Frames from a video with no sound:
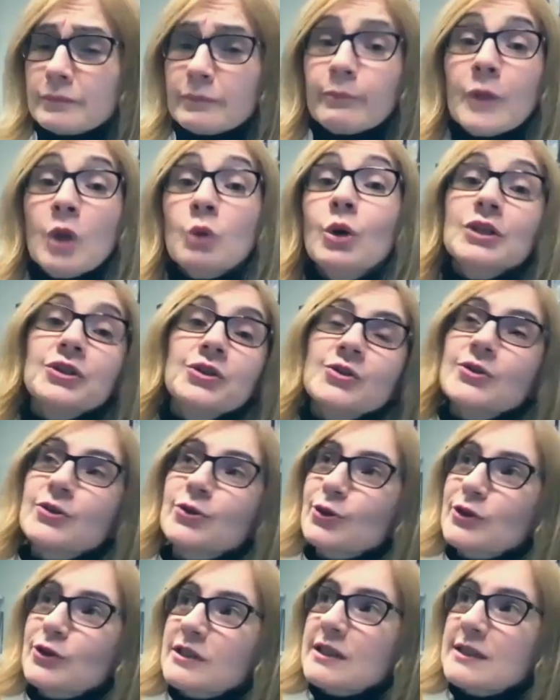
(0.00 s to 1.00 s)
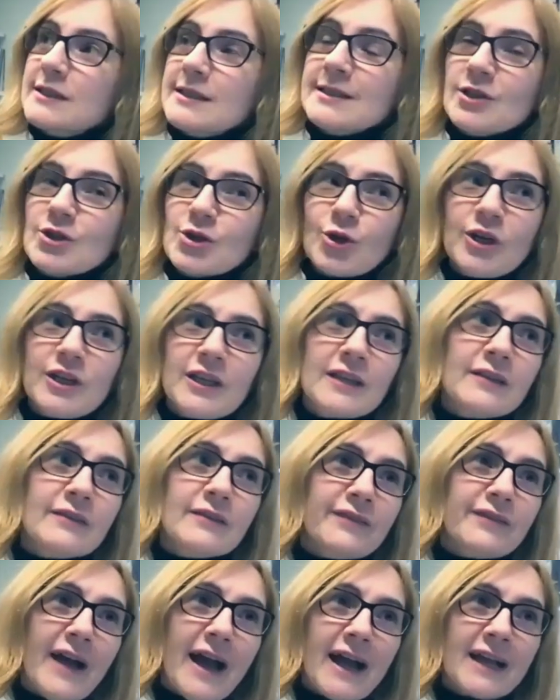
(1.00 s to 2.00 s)
what news sources is showing. And in
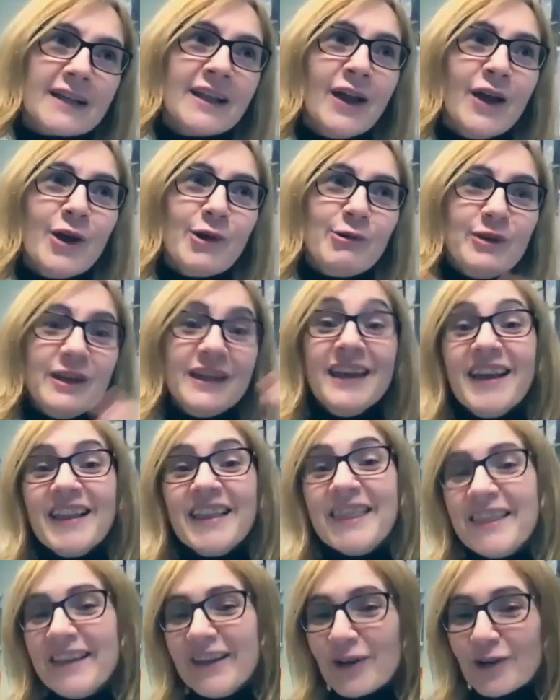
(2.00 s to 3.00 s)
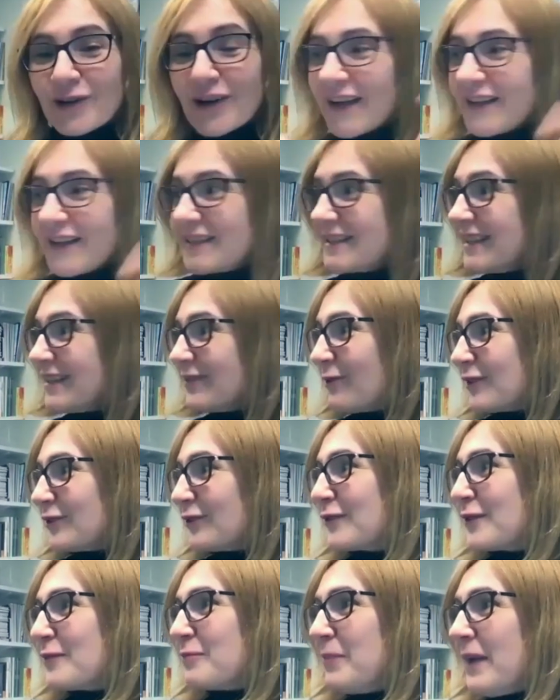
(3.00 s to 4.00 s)
fact, we theorized in one
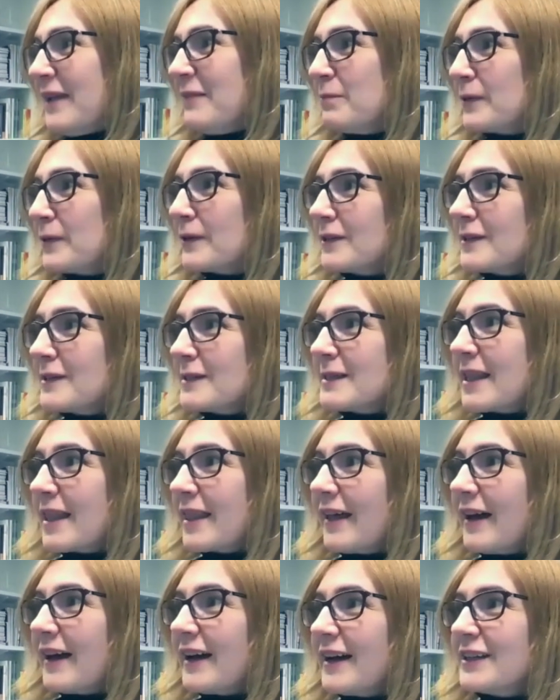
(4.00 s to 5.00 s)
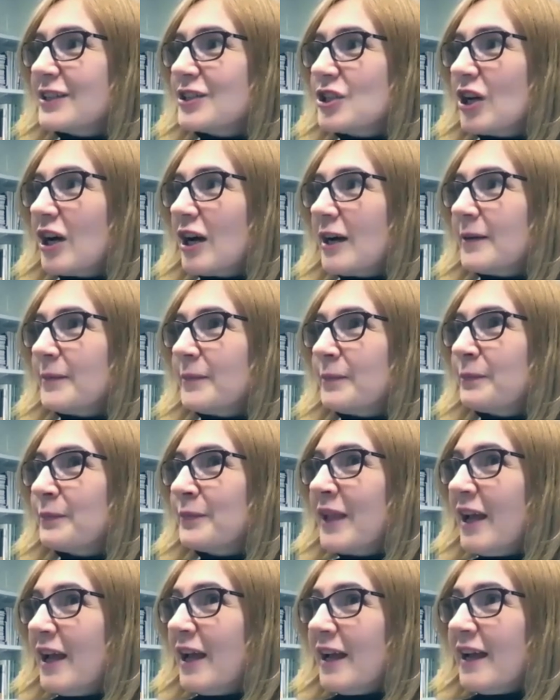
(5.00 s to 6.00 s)
of the papers that
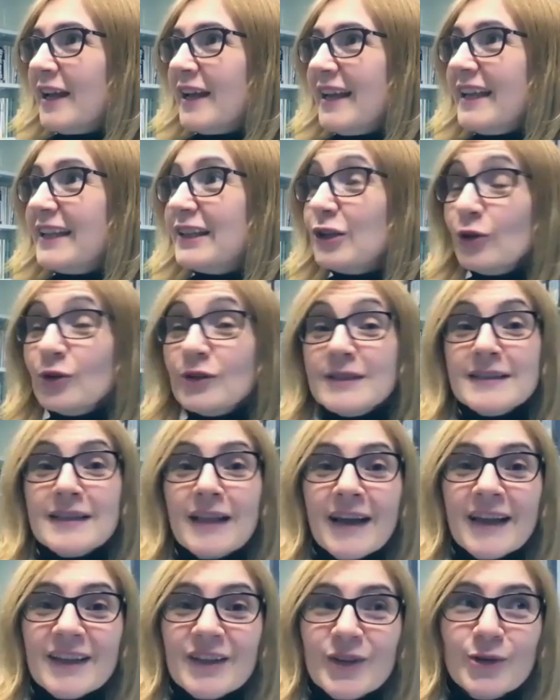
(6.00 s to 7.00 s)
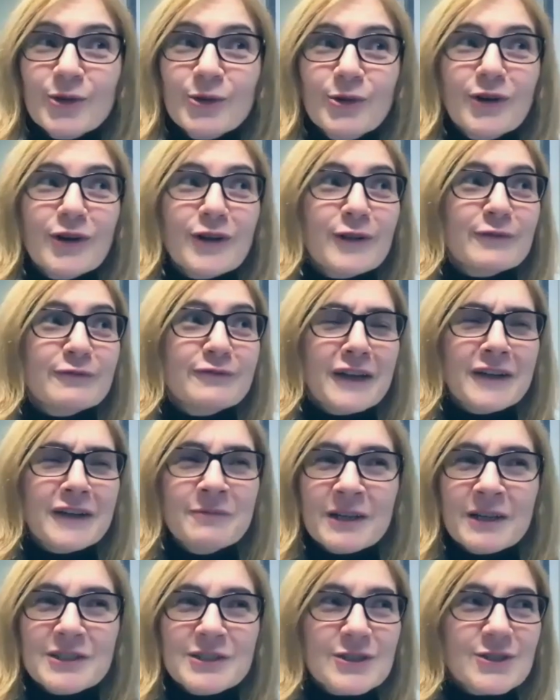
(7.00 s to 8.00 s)
it looks like Google very
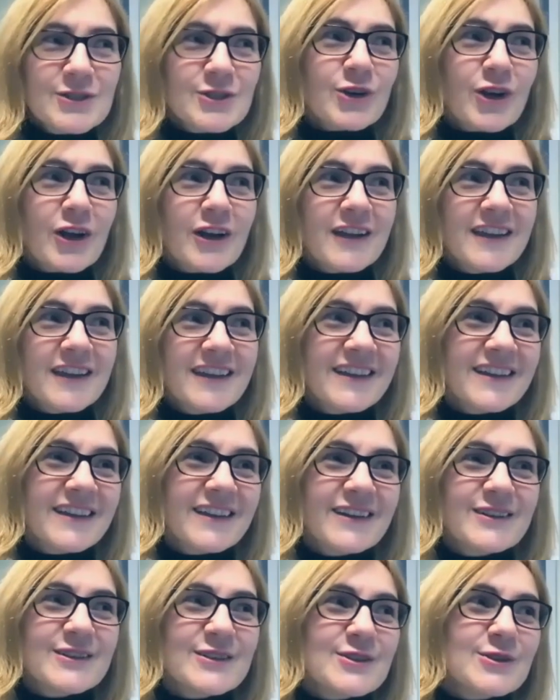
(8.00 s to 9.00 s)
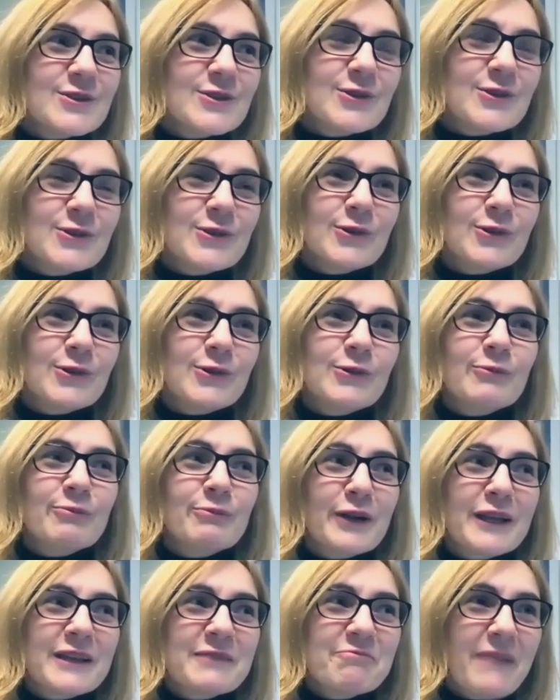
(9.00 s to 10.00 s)
much is trying to
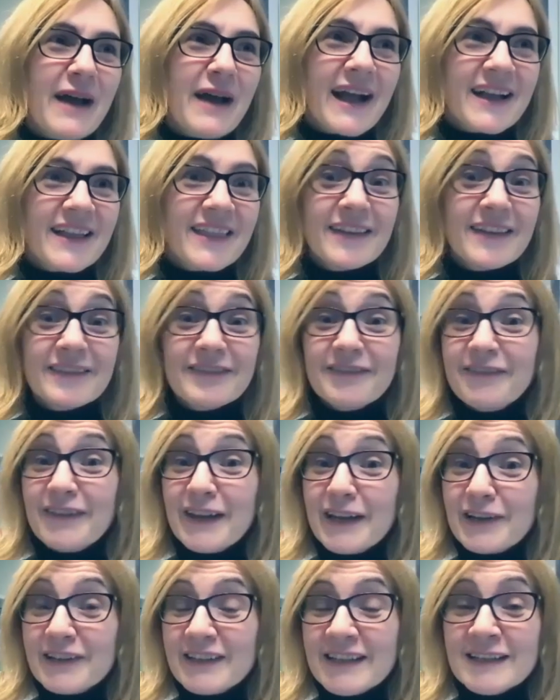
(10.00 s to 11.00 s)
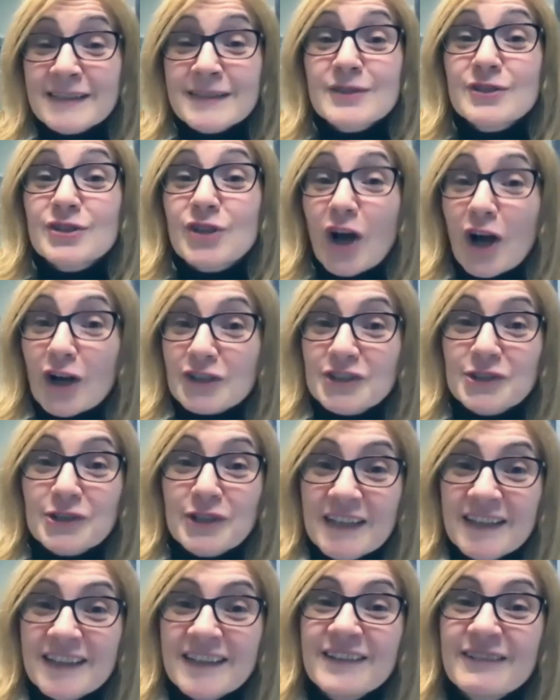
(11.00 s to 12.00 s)
bring back the fairness
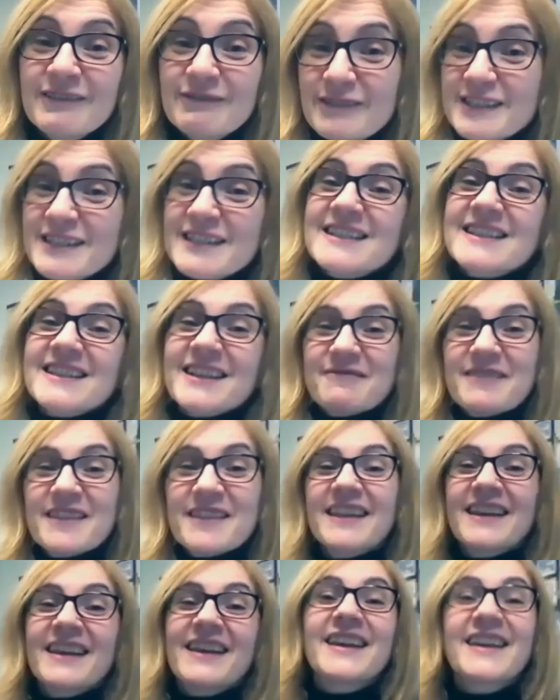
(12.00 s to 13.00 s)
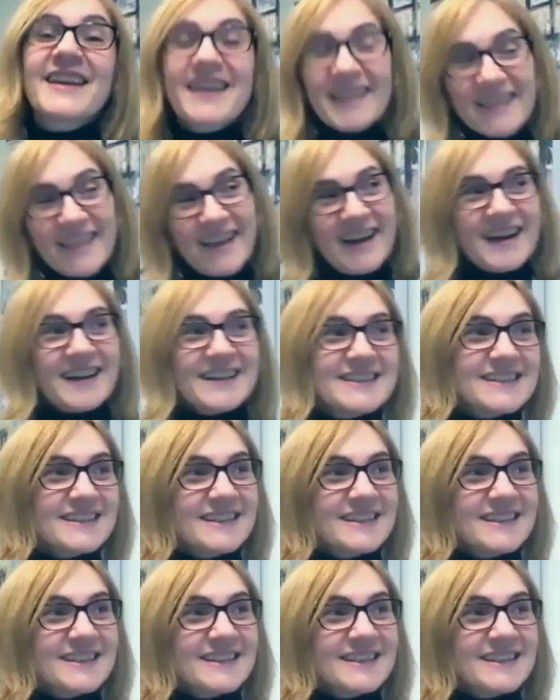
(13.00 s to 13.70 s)
doctrine, which is something that